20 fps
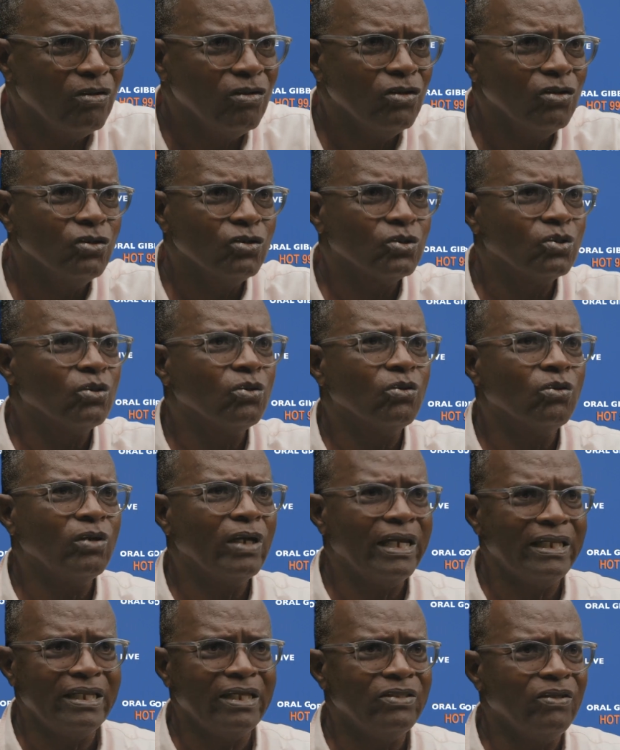So,
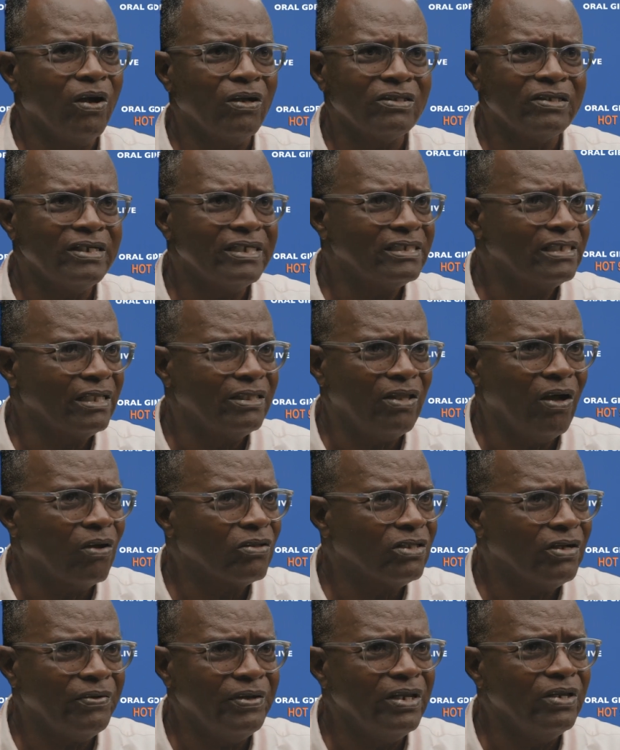and the doctor is a
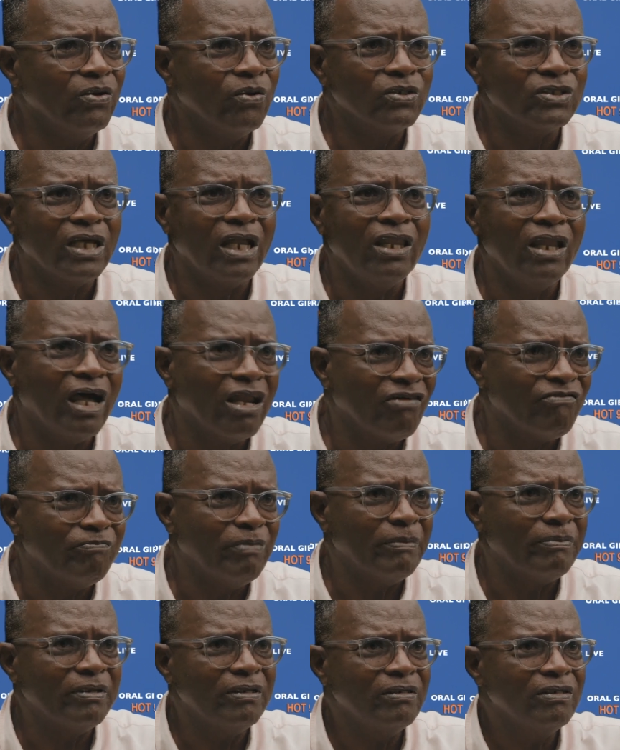doctor, he knows a lot of
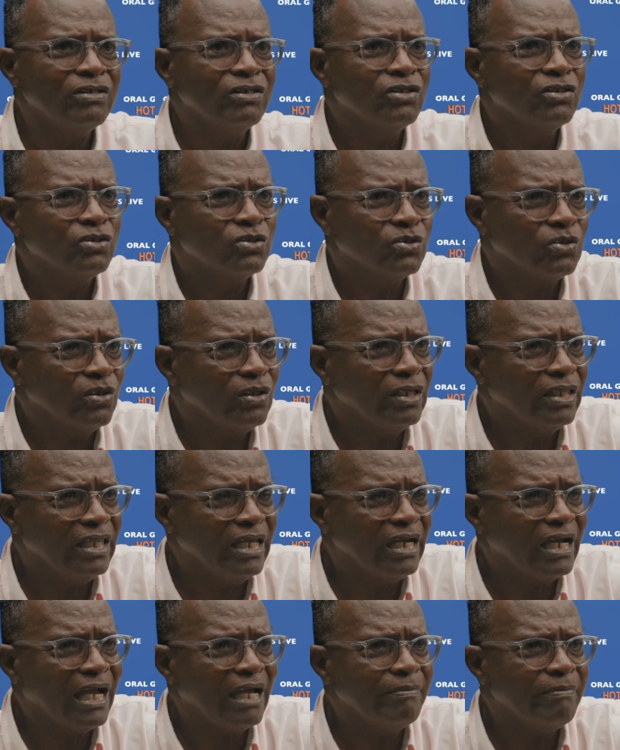people. So
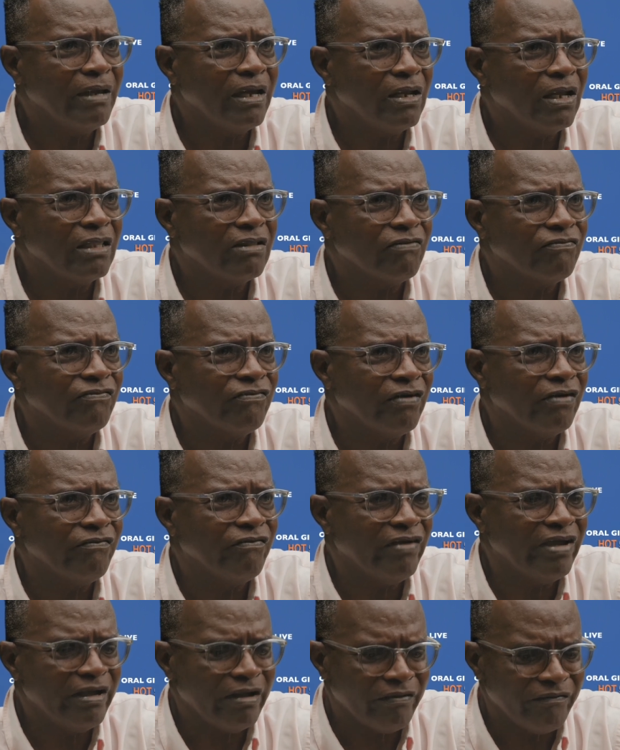there can be a lot of
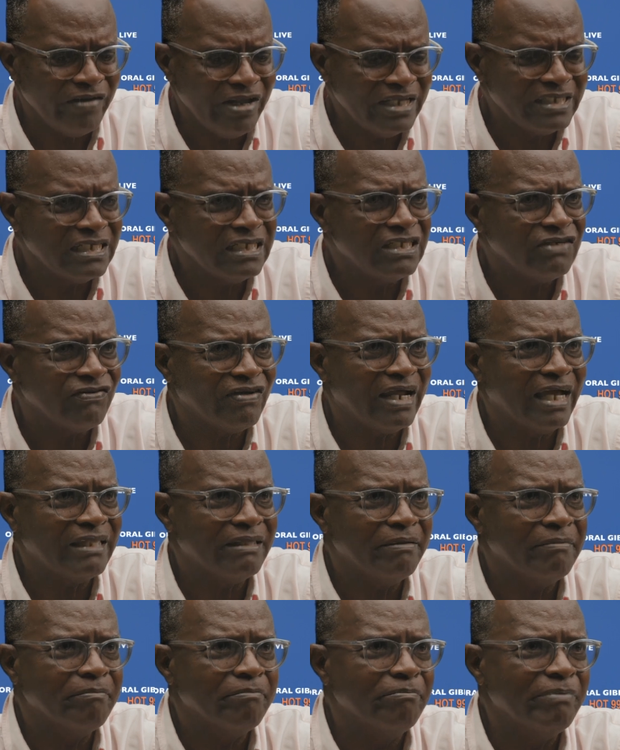reasons for
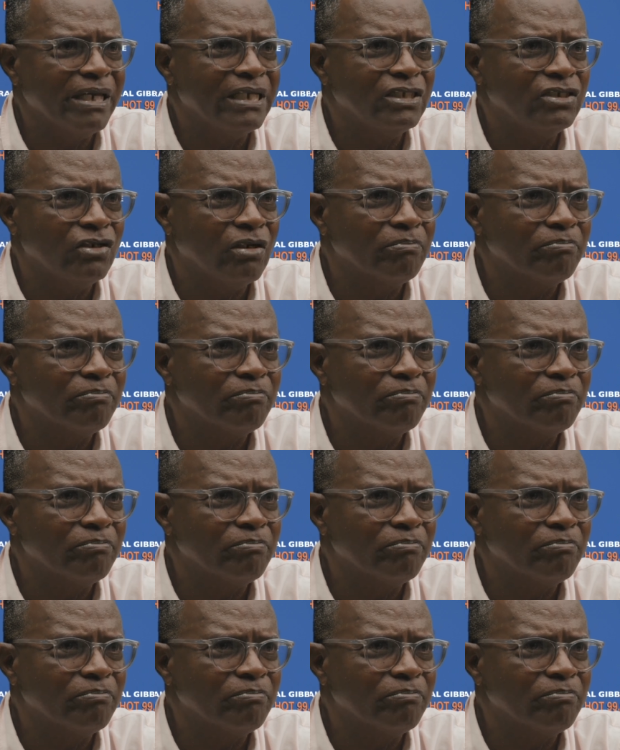that big jump.